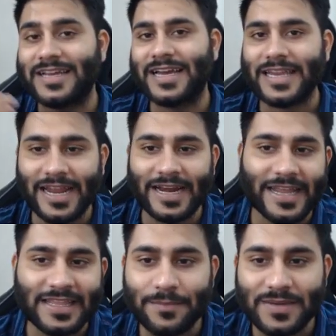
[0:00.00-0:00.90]

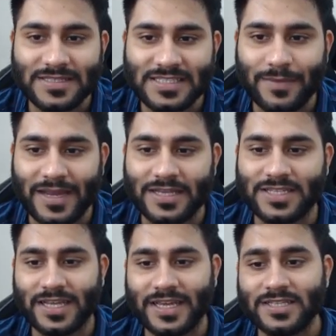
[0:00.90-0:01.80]
creating the business
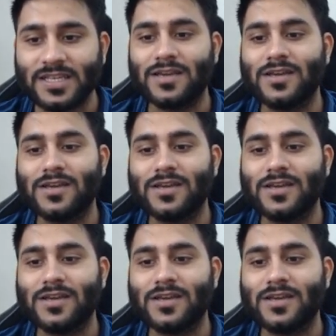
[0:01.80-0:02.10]
manager is